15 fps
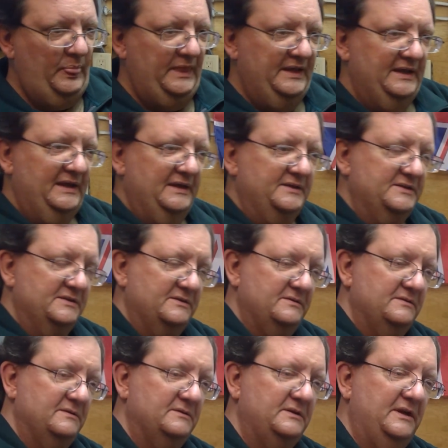And
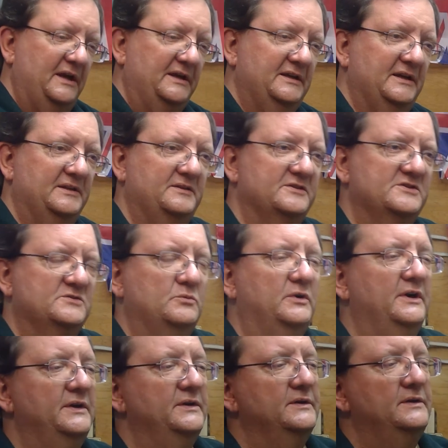yeah, I got this
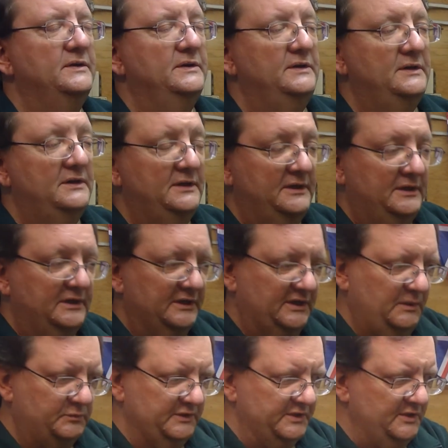one a
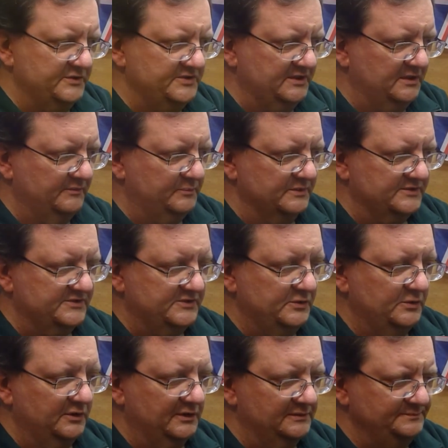couple of years ago from a
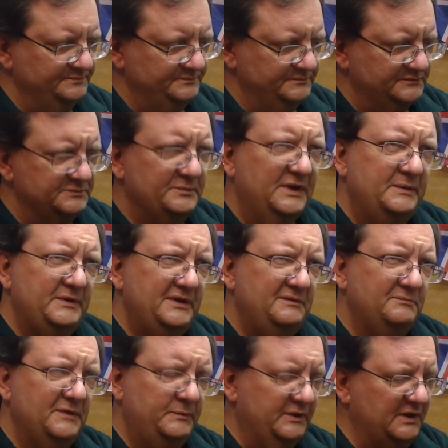store.
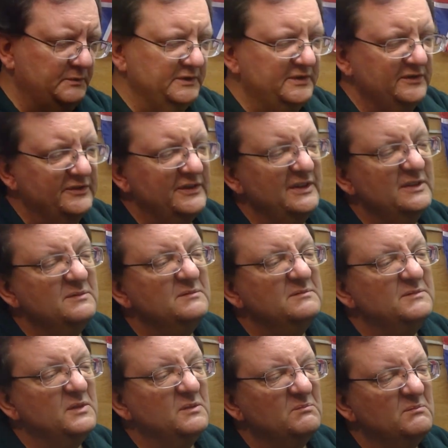Maybe a couple of years ago.
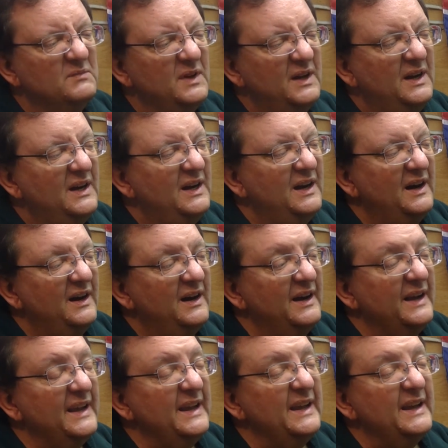
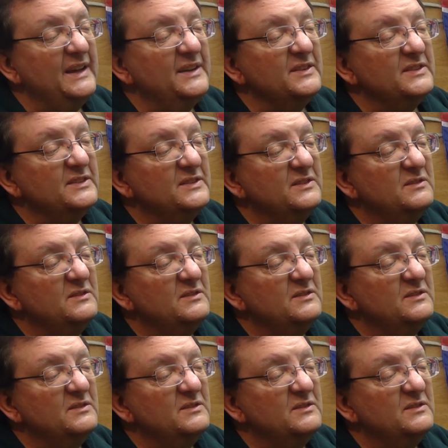And